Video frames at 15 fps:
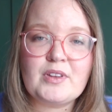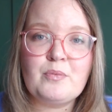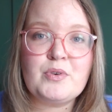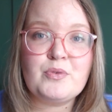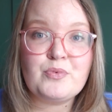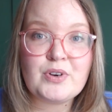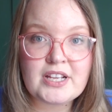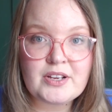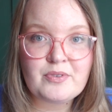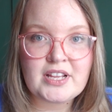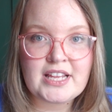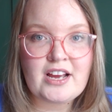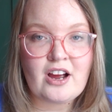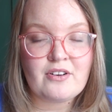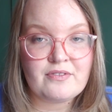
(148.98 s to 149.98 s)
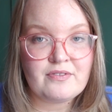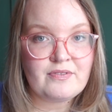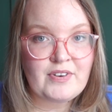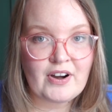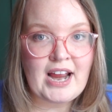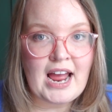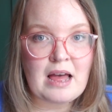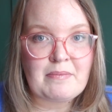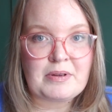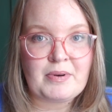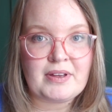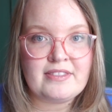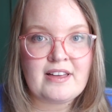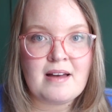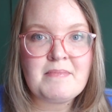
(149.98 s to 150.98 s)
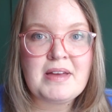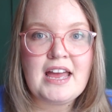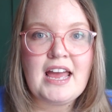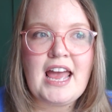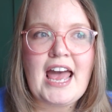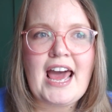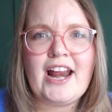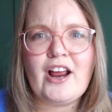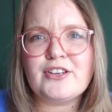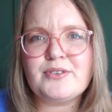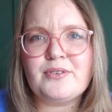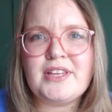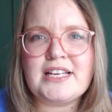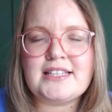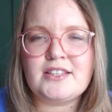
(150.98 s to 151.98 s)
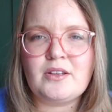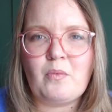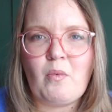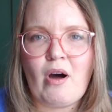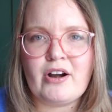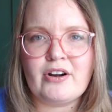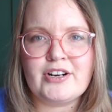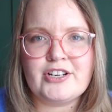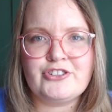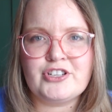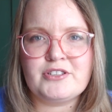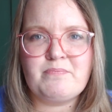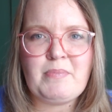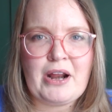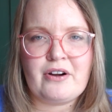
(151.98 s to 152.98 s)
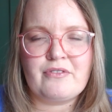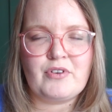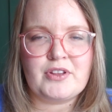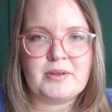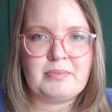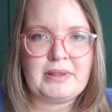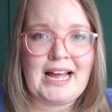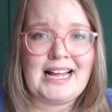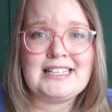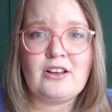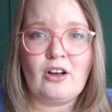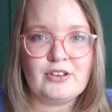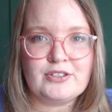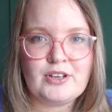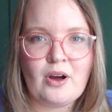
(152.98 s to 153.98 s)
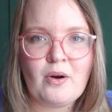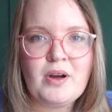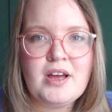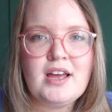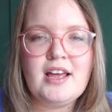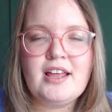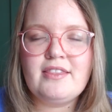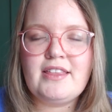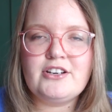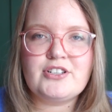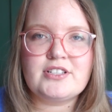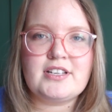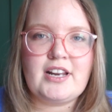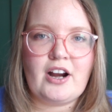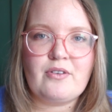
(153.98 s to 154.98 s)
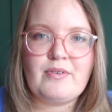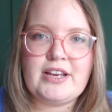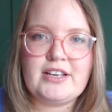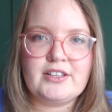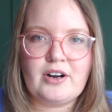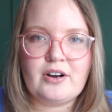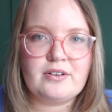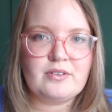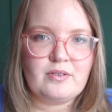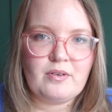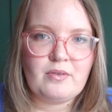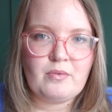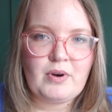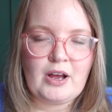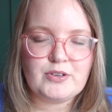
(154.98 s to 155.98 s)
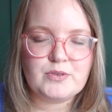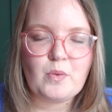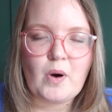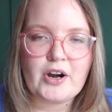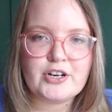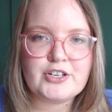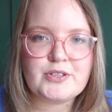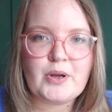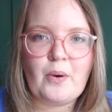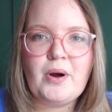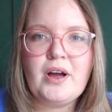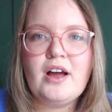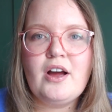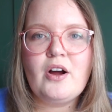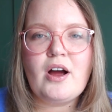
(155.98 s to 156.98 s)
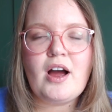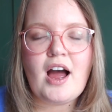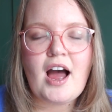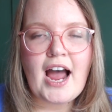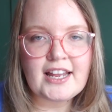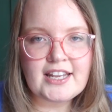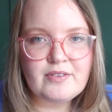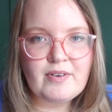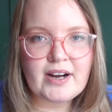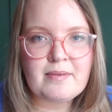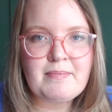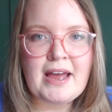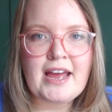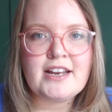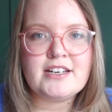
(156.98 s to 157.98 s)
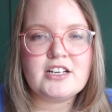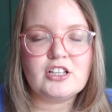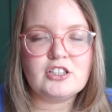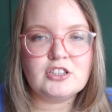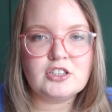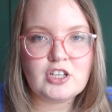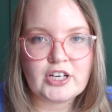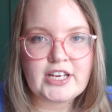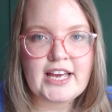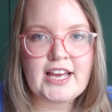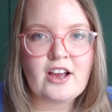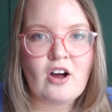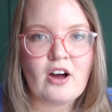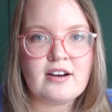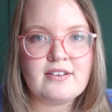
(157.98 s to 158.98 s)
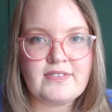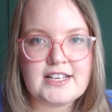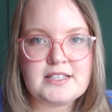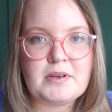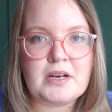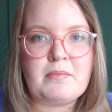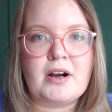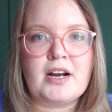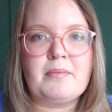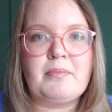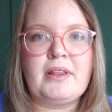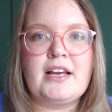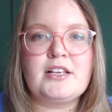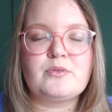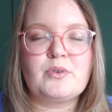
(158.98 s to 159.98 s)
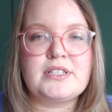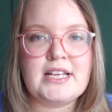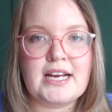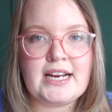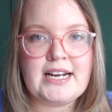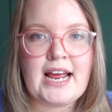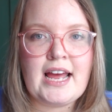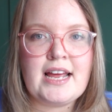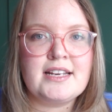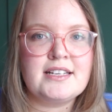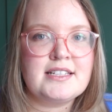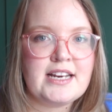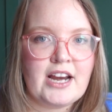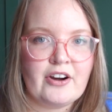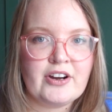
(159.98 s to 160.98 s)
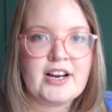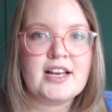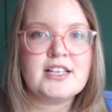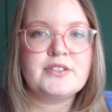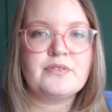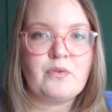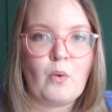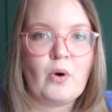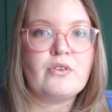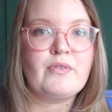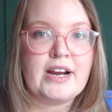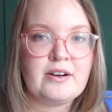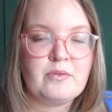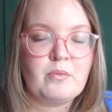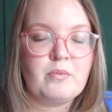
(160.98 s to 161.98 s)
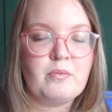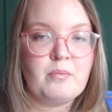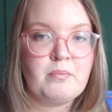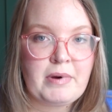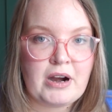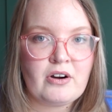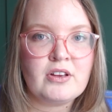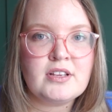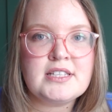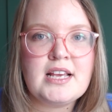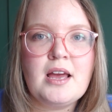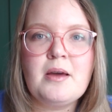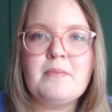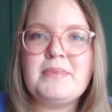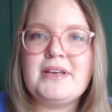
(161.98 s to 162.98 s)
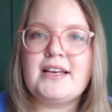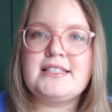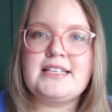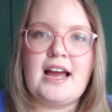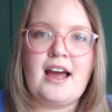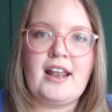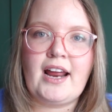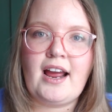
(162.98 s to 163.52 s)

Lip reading: We really are very happy with them. And I also think that the water is just better for the plants also than just like a regular house water. So highly recommend looking on Facebook Marketplace or secondhand areas for rain barrels because yeah,